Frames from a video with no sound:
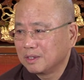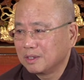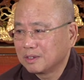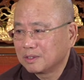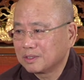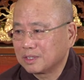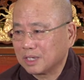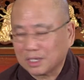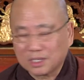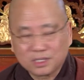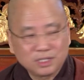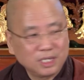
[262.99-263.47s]

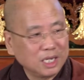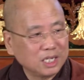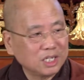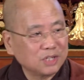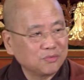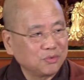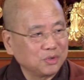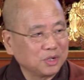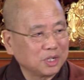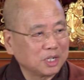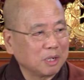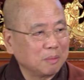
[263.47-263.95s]

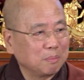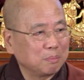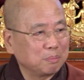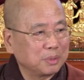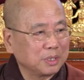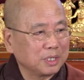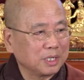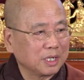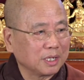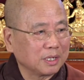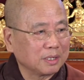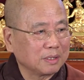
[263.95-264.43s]
successfully
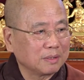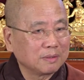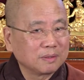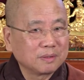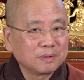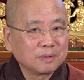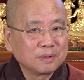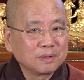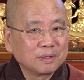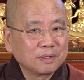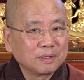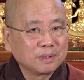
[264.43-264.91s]
completing
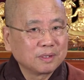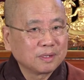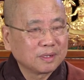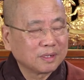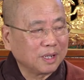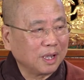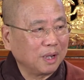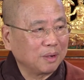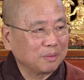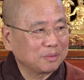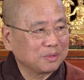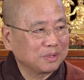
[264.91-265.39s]

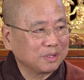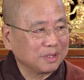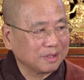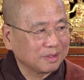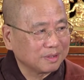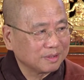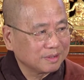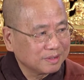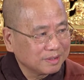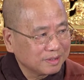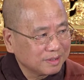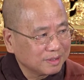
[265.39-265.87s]
counting.